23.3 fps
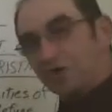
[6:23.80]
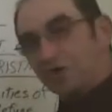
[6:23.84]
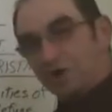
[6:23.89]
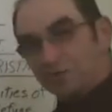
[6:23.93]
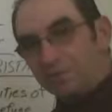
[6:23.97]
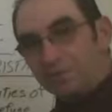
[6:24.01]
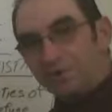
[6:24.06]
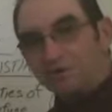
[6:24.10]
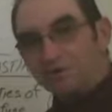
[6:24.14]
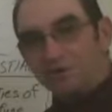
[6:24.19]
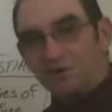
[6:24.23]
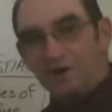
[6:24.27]
going to
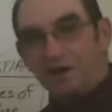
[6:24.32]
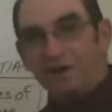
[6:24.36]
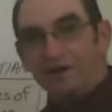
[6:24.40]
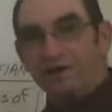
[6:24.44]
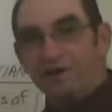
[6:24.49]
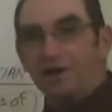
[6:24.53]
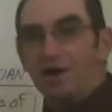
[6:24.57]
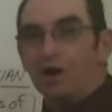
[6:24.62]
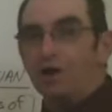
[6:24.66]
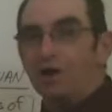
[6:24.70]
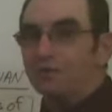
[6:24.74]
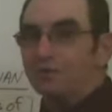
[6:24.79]
be
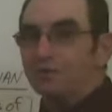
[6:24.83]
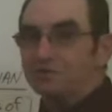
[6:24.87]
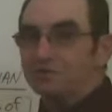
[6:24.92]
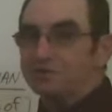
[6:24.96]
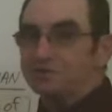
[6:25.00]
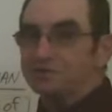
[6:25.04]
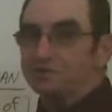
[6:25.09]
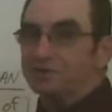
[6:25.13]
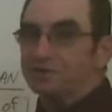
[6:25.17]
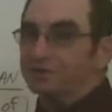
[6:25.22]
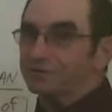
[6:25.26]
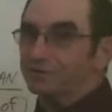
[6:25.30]
Jericho. This
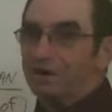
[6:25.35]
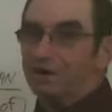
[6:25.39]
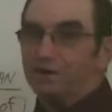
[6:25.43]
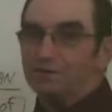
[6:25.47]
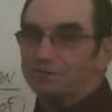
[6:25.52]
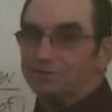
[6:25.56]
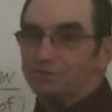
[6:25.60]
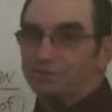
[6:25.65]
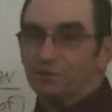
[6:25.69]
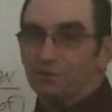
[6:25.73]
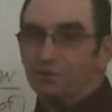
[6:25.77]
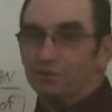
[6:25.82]
is the great
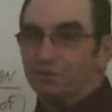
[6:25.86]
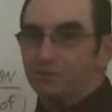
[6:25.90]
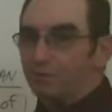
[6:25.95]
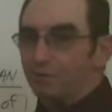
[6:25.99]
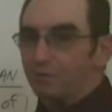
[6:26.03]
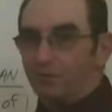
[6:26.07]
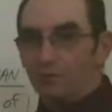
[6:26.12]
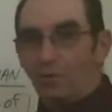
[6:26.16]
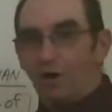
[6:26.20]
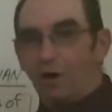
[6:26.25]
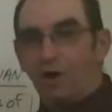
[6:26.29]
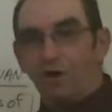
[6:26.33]
story where
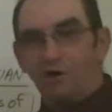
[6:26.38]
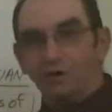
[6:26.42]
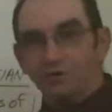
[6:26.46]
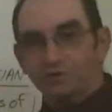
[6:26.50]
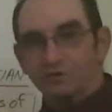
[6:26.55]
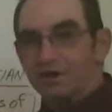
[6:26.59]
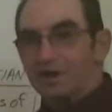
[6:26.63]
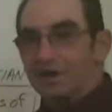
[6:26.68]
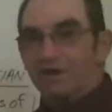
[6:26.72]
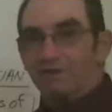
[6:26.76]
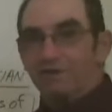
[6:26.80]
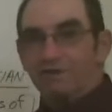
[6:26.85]
the
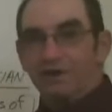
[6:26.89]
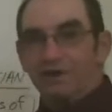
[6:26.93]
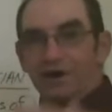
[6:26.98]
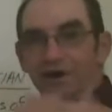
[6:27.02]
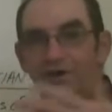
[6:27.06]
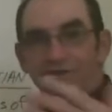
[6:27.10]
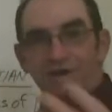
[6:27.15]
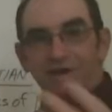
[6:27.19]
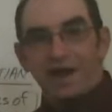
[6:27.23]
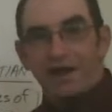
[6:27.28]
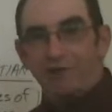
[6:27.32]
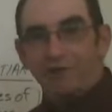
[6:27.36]
walls
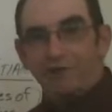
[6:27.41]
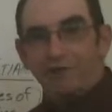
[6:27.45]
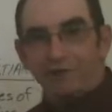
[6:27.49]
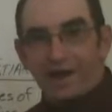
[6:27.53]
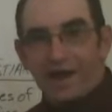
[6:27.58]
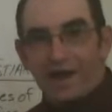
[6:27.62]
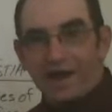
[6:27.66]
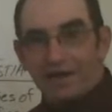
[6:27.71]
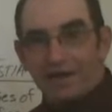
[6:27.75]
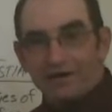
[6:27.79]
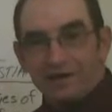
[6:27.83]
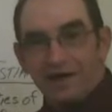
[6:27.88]
fell down
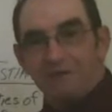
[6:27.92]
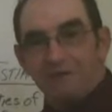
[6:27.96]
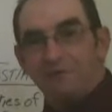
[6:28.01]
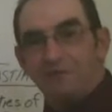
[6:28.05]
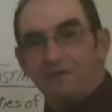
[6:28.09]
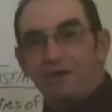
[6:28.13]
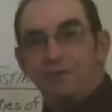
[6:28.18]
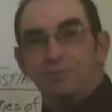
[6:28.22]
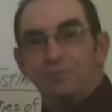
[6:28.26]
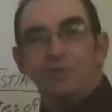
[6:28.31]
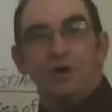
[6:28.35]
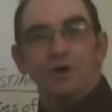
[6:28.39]
flat after
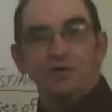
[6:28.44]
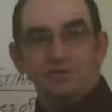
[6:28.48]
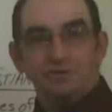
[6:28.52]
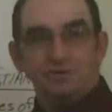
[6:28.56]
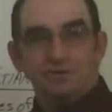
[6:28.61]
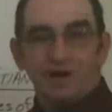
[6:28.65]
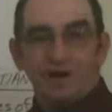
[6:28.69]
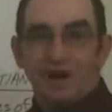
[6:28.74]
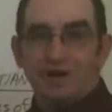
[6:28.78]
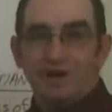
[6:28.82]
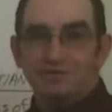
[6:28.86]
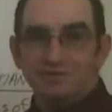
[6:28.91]
they marched
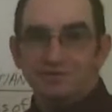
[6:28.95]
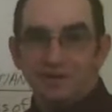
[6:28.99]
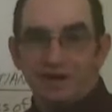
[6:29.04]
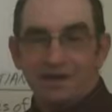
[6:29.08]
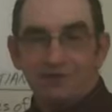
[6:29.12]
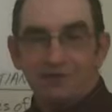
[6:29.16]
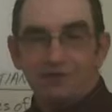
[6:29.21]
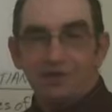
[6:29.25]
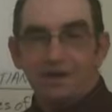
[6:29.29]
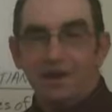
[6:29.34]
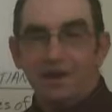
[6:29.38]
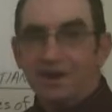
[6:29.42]
around
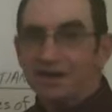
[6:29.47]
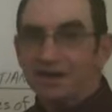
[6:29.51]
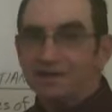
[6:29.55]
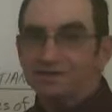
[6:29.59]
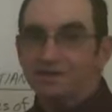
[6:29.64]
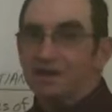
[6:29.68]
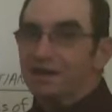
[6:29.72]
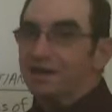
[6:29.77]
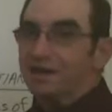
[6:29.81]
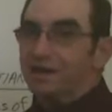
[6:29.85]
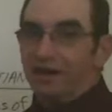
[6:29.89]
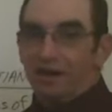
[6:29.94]
7
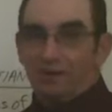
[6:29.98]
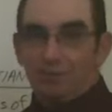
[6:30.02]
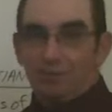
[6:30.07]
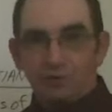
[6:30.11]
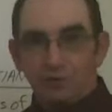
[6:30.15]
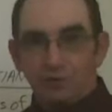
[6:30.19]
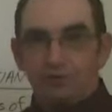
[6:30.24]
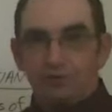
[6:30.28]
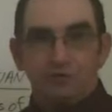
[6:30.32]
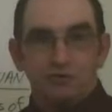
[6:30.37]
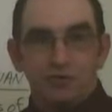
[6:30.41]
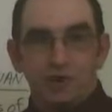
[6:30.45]
days and
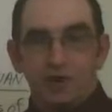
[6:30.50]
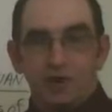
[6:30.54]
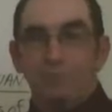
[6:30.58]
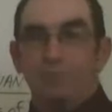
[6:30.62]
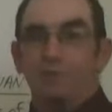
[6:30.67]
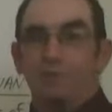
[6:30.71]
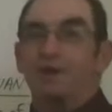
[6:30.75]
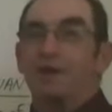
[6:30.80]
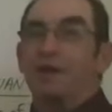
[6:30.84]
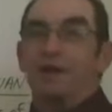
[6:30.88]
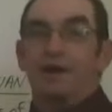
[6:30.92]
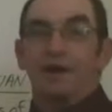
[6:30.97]
blew the
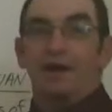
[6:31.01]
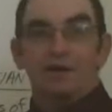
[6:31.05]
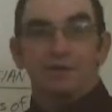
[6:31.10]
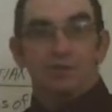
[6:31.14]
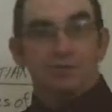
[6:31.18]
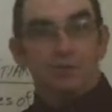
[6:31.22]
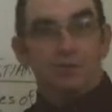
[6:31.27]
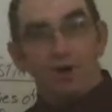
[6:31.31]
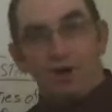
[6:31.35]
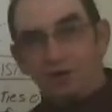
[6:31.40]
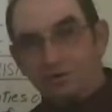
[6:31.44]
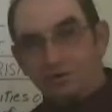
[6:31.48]
trumpet, and the
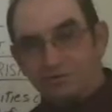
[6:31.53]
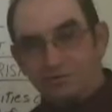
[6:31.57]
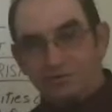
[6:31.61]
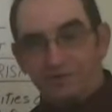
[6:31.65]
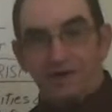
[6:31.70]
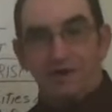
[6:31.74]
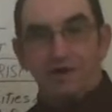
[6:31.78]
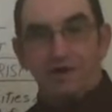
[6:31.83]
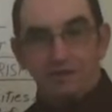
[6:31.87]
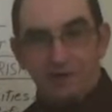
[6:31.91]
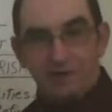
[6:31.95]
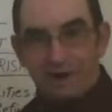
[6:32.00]
walls
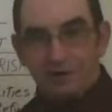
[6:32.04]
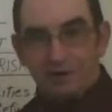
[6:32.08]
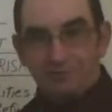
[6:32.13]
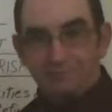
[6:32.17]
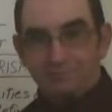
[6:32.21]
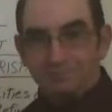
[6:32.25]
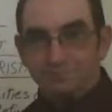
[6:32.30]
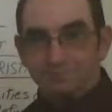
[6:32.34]
fell down.